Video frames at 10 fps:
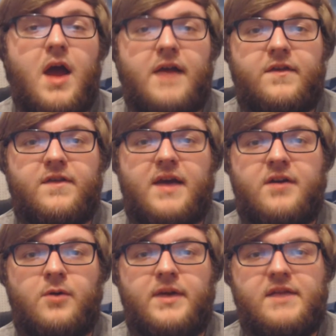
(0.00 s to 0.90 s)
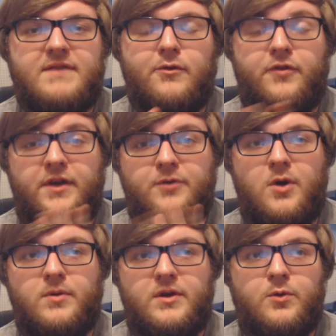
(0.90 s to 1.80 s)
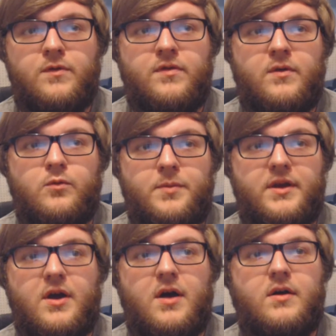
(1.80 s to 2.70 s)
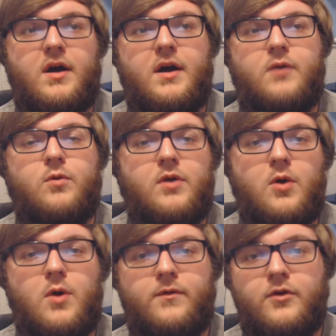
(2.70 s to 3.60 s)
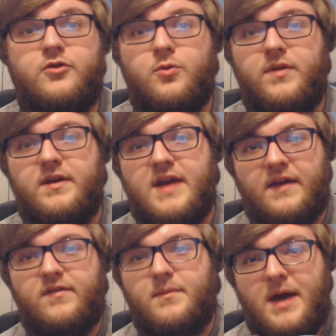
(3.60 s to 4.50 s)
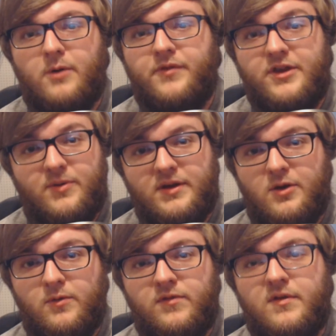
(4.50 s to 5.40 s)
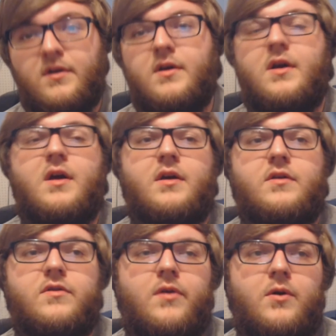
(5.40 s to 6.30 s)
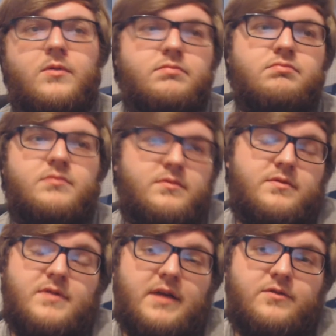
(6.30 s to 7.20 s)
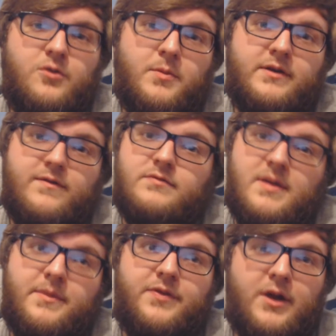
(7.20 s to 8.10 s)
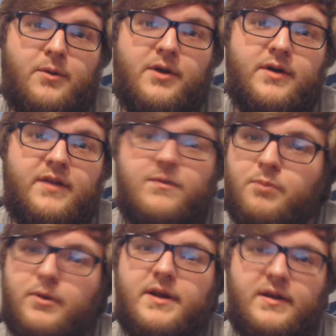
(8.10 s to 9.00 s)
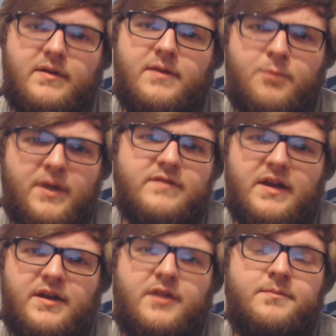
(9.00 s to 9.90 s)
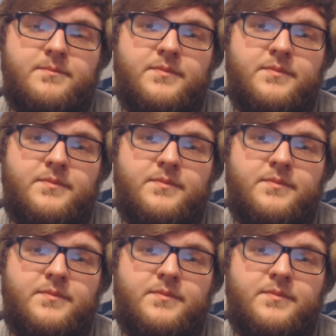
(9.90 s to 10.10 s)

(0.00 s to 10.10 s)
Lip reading: As a side note, any levels that you don't use will go over to the next amount that you can use. So it's not too much of a limit there, really. It's pretty lenient.